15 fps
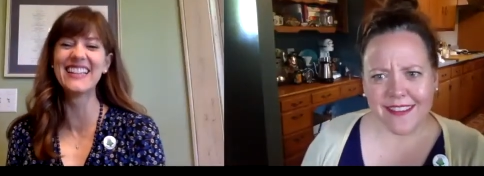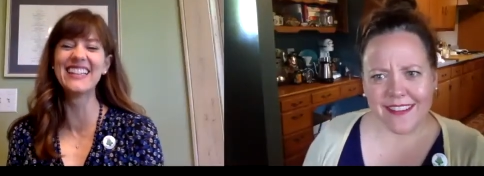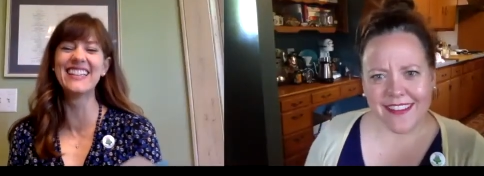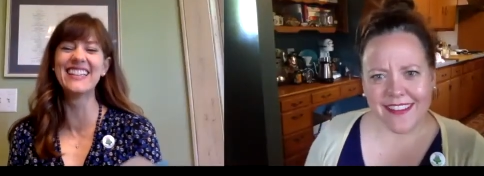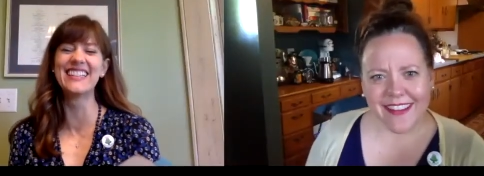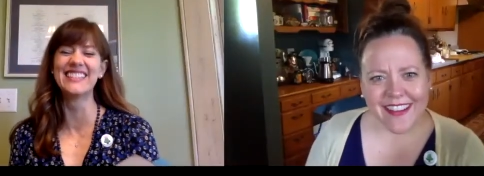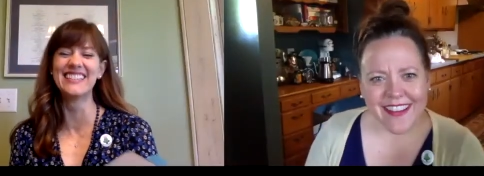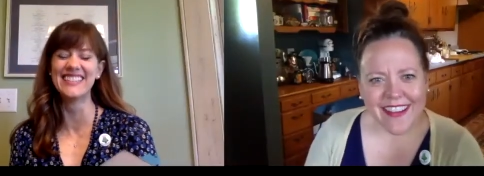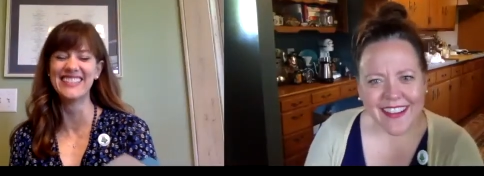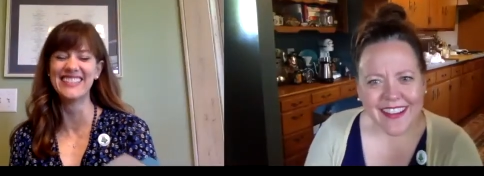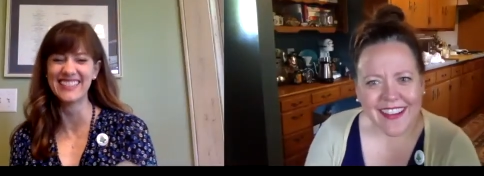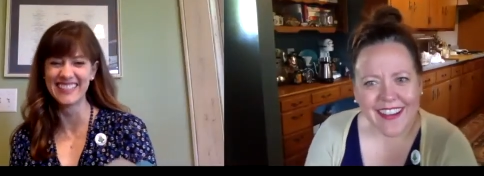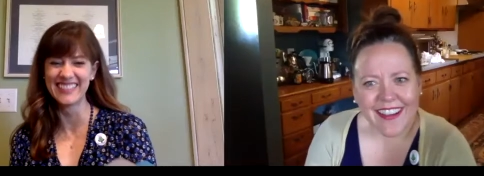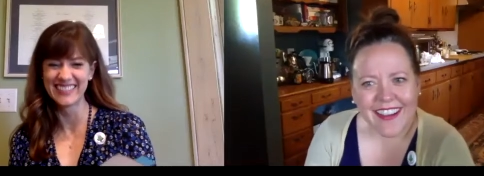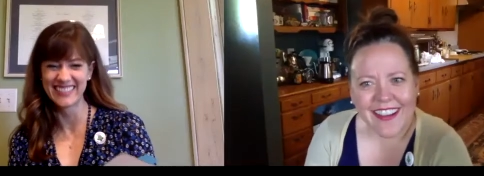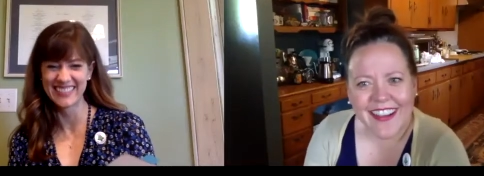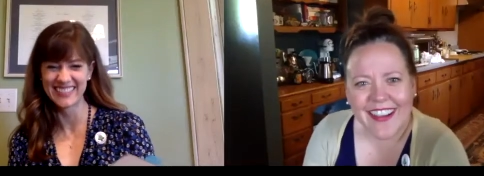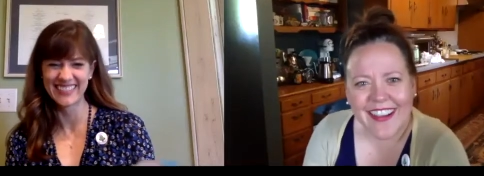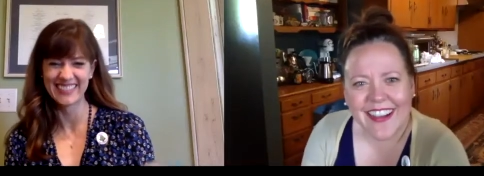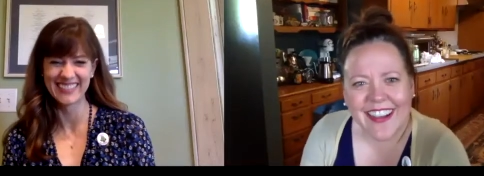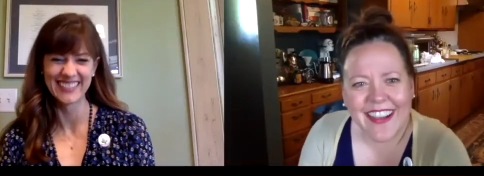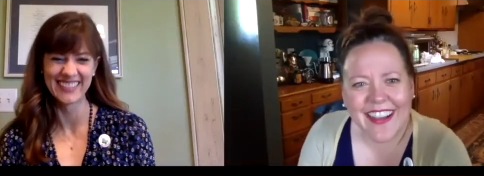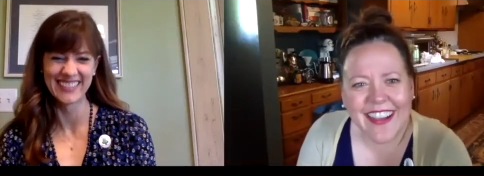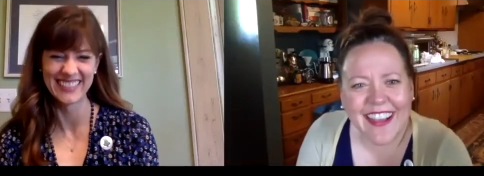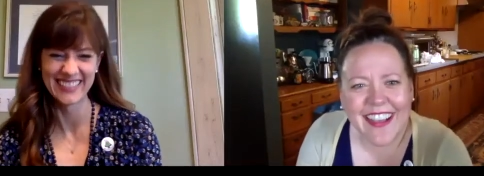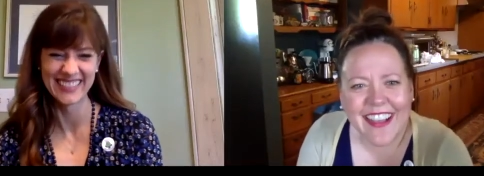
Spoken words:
Nothing is said.